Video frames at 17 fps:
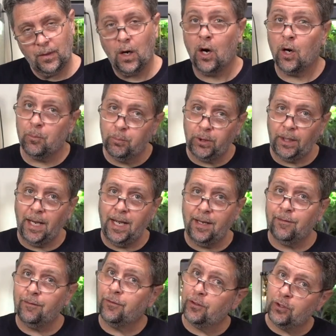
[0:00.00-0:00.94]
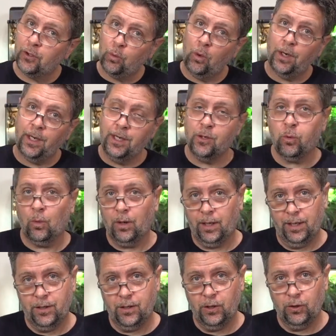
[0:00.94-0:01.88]
Our plan for
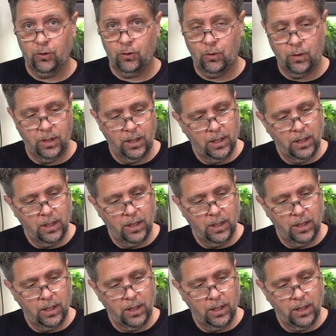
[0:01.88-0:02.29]
2022